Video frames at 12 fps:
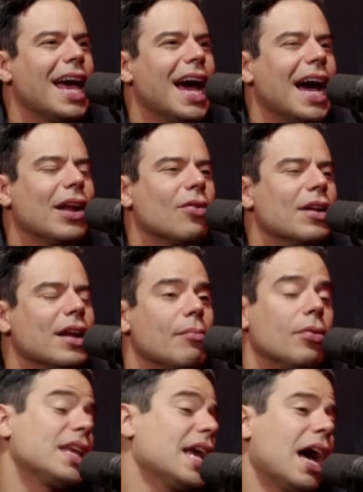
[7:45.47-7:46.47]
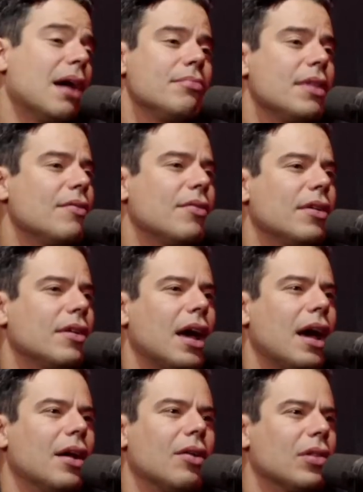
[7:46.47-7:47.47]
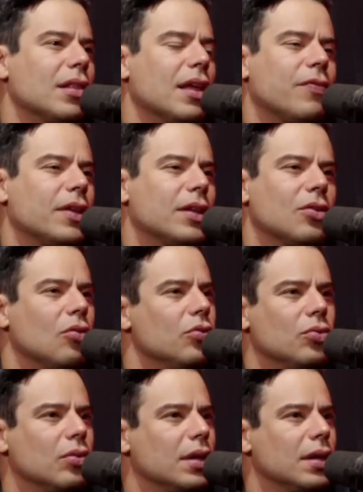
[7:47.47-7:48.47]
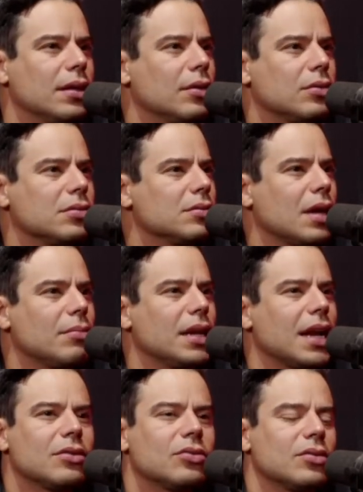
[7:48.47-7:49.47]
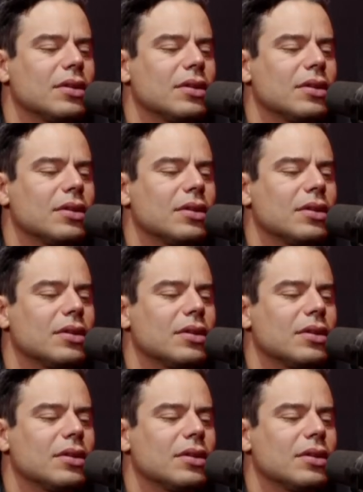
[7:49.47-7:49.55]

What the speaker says: I don't, but yeah, definitely don't do I mean,